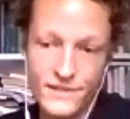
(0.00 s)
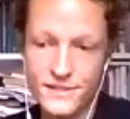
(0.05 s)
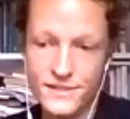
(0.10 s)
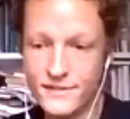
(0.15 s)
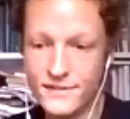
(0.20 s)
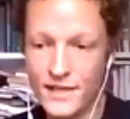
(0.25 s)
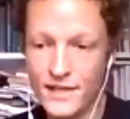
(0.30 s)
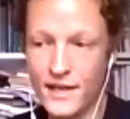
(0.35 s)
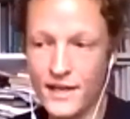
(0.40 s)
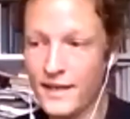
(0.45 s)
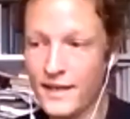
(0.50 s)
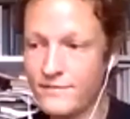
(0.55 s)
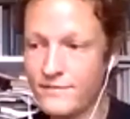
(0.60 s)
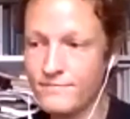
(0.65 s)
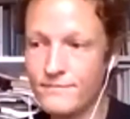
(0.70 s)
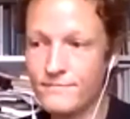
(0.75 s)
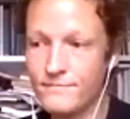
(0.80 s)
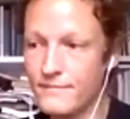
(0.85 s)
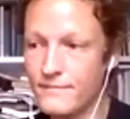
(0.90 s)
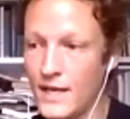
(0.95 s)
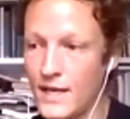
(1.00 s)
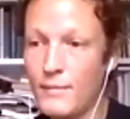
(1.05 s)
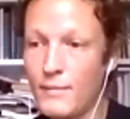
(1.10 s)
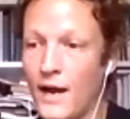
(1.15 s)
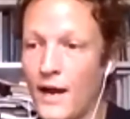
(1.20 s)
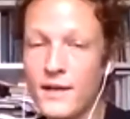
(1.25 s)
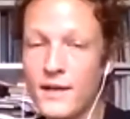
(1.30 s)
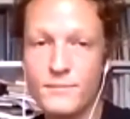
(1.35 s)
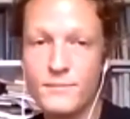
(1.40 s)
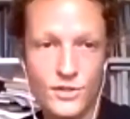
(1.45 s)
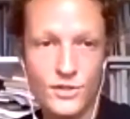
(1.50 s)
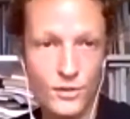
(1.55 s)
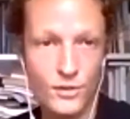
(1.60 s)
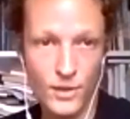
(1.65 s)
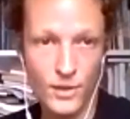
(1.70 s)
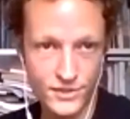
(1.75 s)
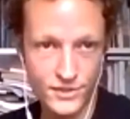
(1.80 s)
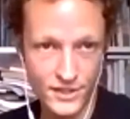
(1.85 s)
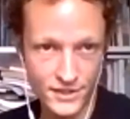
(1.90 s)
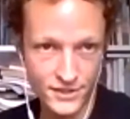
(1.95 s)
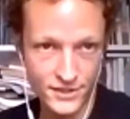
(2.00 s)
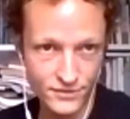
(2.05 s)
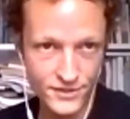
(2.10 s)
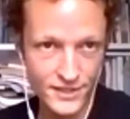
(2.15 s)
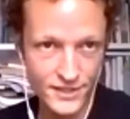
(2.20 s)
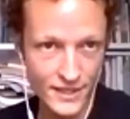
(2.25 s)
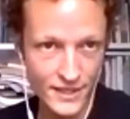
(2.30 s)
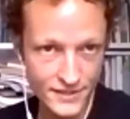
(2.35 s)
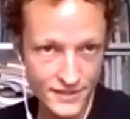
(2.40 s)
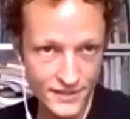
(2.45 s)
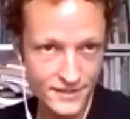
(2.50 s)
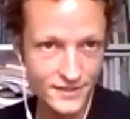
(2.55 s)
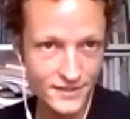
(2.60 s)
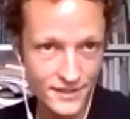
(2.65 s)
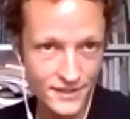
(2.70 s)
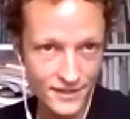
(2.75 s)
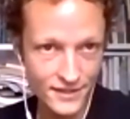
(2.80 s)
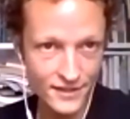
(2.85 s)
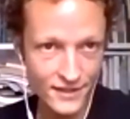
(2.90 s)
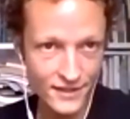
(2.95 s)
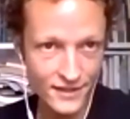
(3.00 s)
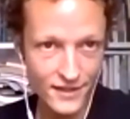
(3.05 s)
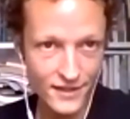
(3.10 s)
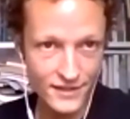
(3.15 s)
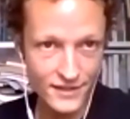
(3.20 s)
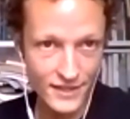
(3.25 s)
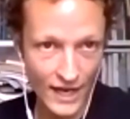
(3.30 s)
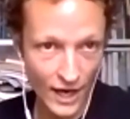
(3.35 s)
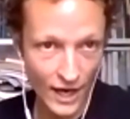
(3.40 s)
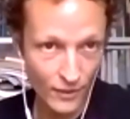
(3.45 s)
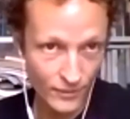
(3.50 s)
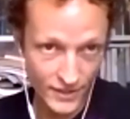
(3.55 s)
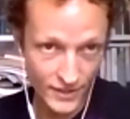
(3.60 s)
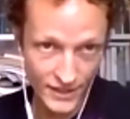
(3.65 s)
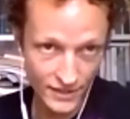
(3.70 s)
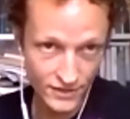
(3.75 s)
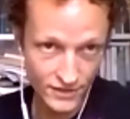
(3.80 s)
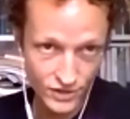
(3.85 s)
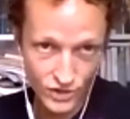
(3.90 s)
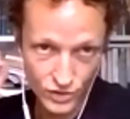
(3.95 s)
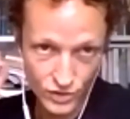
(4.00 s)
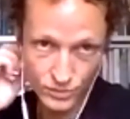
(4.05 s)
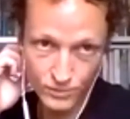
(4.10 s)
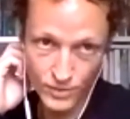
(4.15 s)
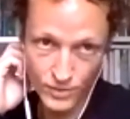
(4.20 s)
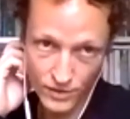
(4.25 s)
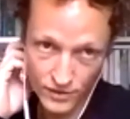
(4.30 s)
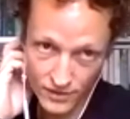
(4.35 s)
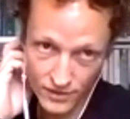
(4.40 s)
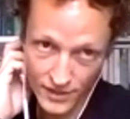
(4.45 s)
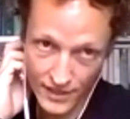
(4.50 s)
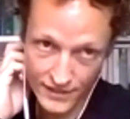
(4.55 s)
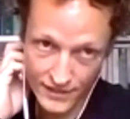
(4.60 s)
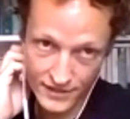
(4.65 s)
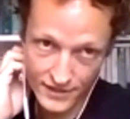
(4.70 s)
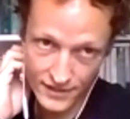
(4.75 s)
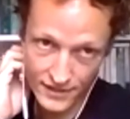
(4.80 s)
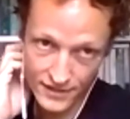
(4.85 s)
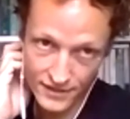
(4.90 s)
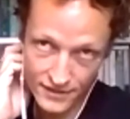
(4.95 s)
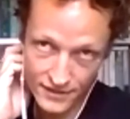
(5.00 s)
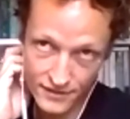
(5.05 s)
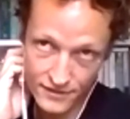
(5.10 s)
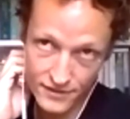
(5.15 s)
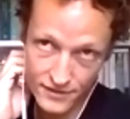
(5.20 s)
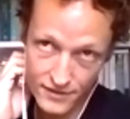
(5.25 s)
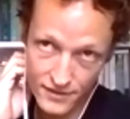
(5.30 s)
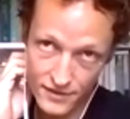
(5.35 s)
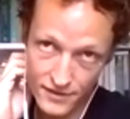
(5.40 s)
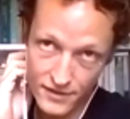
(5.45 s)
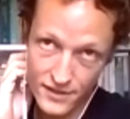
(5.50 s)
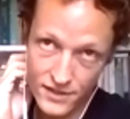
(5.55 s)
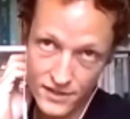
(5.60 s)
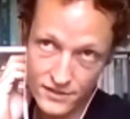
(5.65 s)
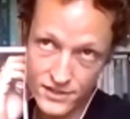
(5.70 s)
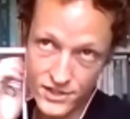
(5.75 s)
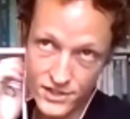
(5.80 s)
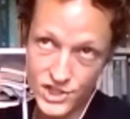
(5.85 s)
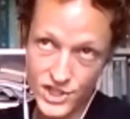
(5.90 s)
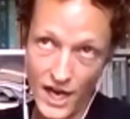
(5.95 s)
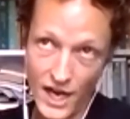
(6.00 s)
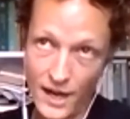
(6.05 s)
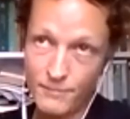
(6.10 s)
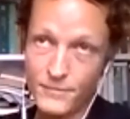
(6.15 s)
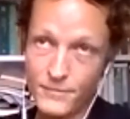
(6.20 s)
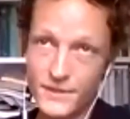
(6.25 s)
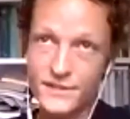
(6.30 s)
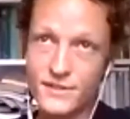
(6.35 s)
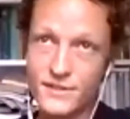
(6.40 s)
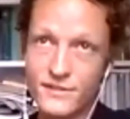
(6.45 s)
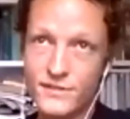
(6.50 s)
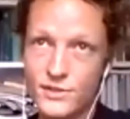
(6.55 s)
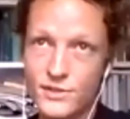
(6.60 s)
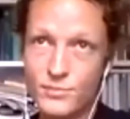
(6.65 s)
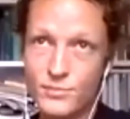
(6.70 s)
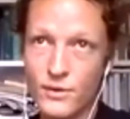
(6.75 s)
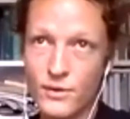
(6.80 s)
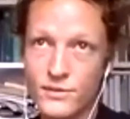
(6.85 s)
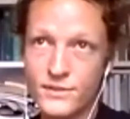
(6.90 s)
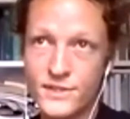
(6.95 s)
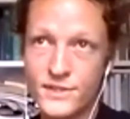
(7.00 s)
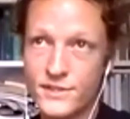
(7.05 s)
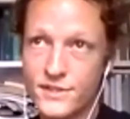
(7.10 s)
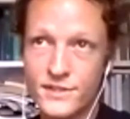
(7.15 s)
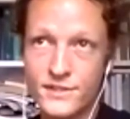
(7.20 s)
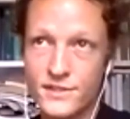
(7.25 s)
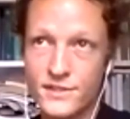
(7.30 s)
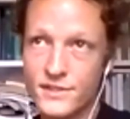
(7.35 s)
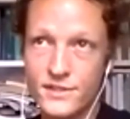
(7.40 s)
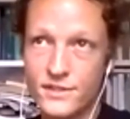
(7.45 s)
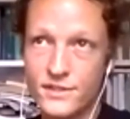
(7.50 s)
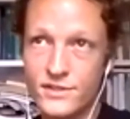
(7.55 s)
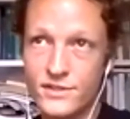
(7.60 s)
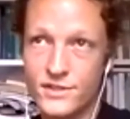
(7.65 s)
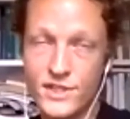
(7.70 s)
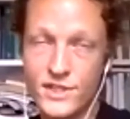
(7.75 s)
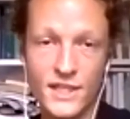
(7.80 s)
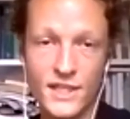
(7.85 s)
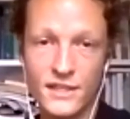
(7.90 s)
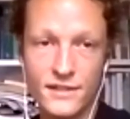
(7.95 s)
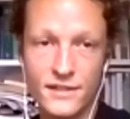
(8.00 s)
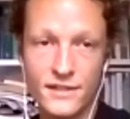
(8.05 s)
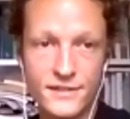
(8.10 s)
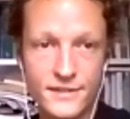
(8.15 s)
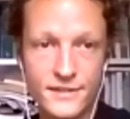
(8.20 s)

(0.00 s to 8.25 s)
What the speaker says: I have admire him so much, Hans Christian Andersen. The irony and the humor and the sharpness of his prose is just genius.